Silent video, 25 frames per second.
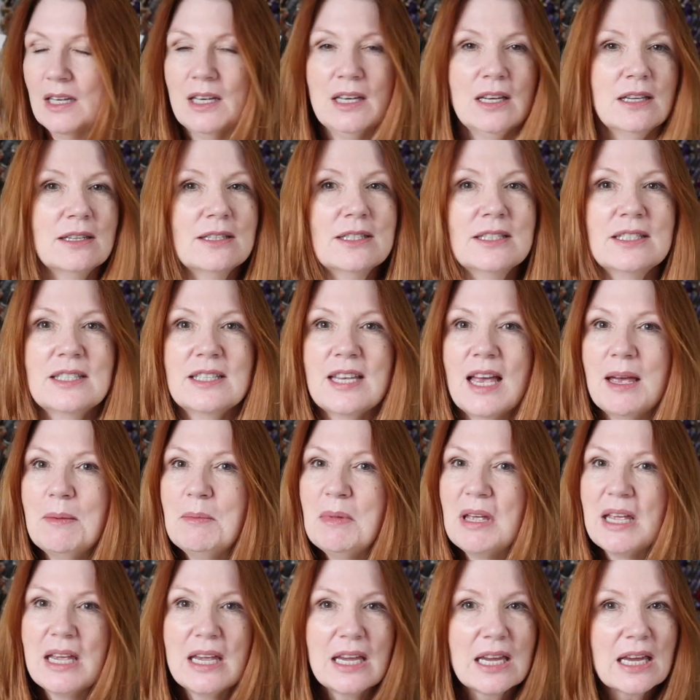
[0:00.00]

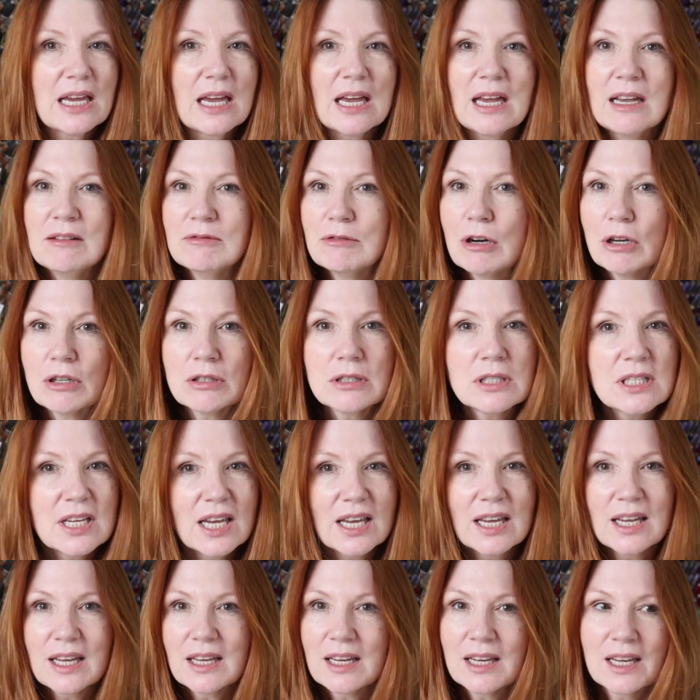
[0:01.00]

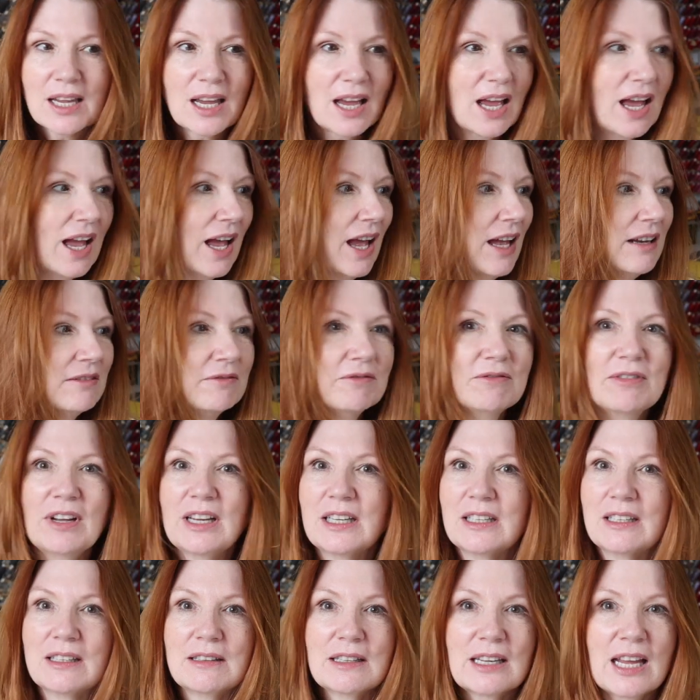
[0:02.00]
semi-erotic
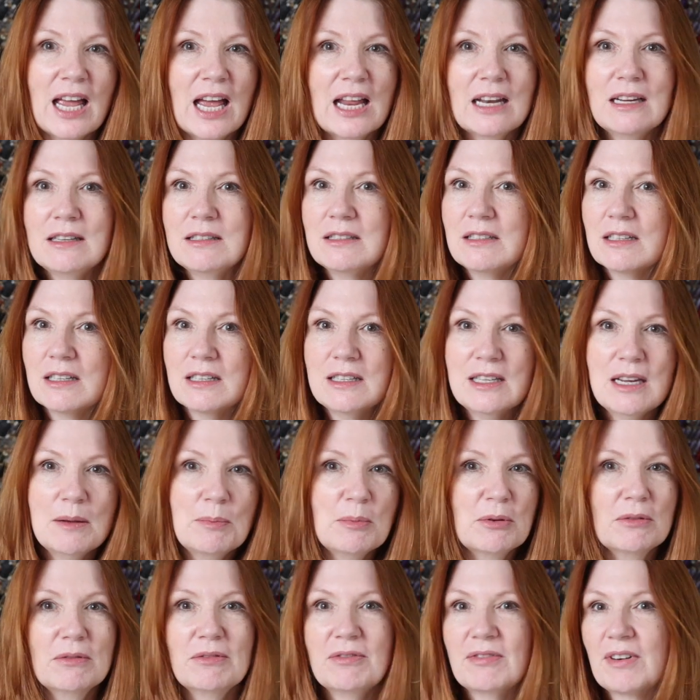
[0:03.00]
advent calendar
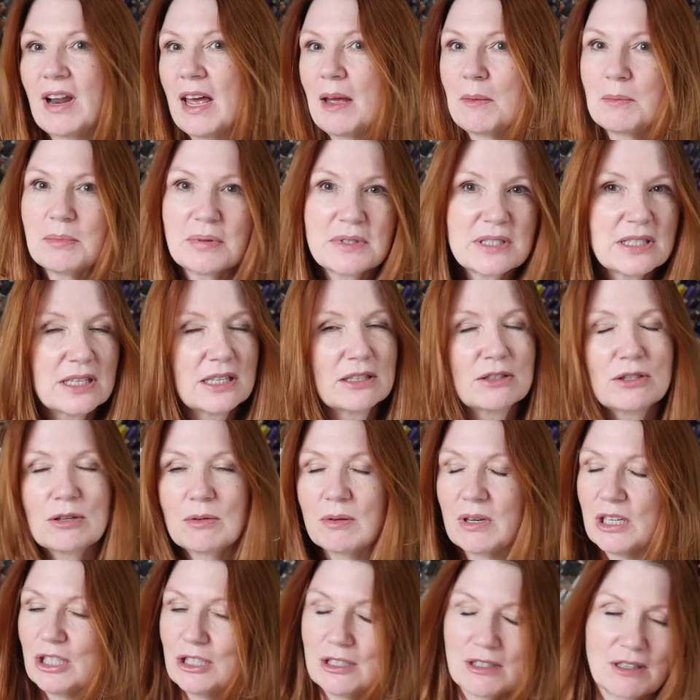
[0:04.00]
nipple flap
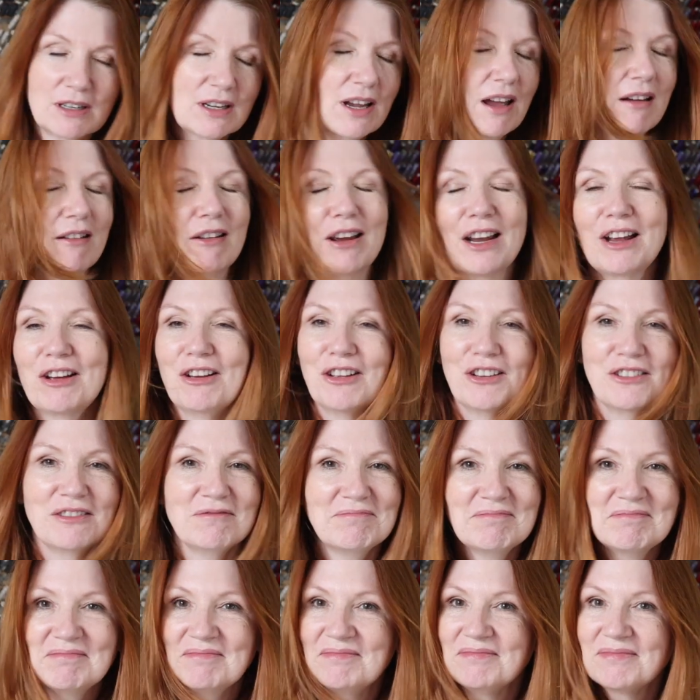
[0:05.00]
situation going
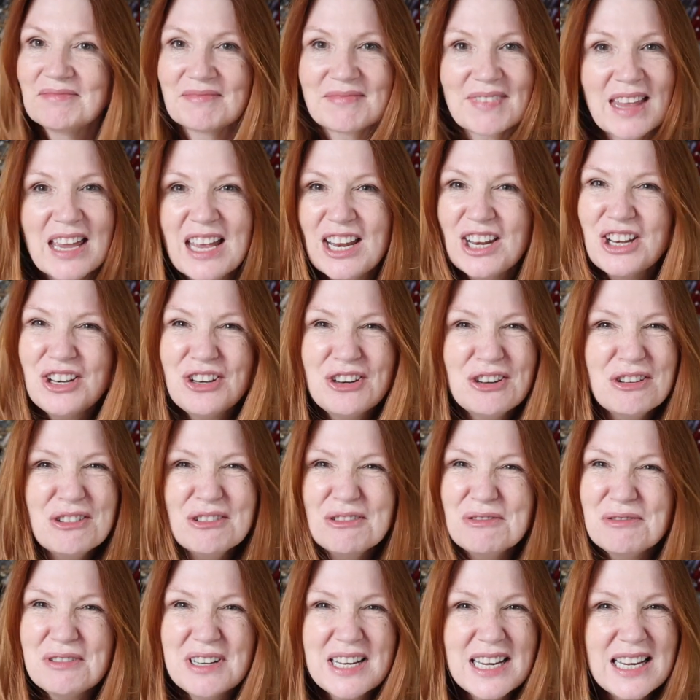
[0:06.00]
on.
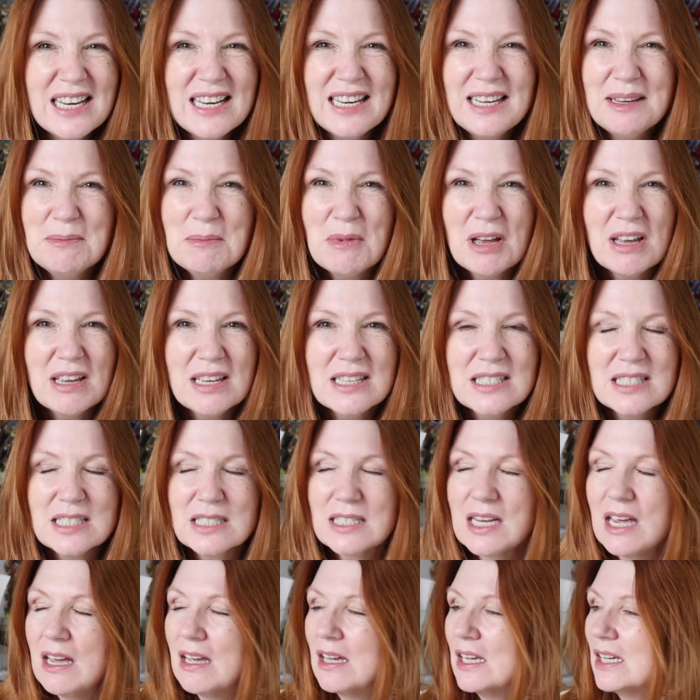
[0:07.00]
Not really my
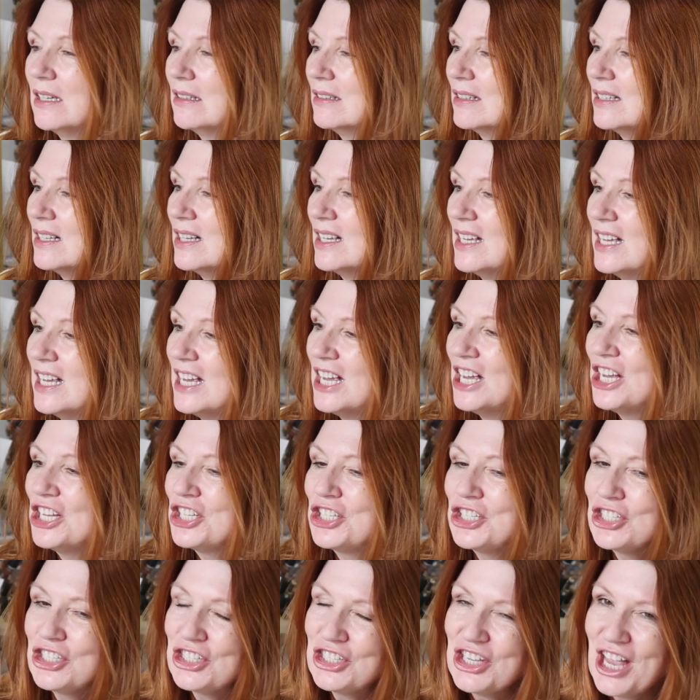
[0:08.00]
style.
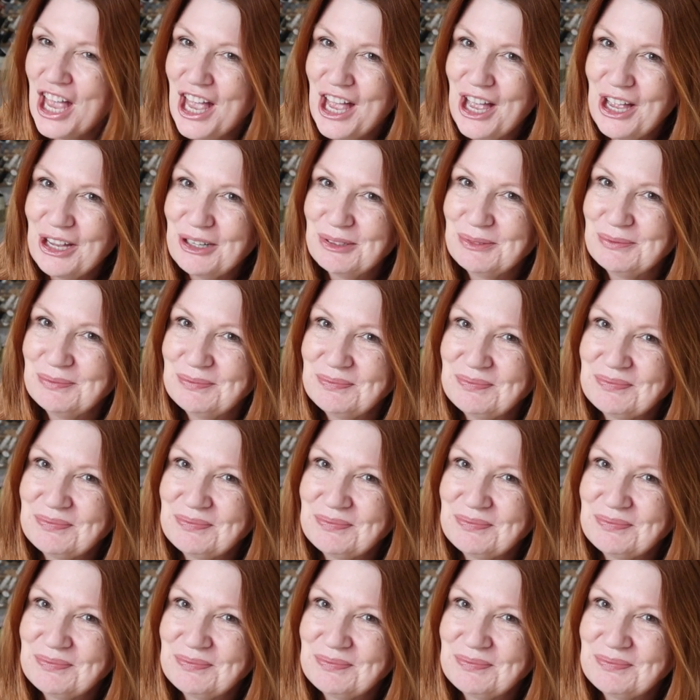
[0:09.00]
So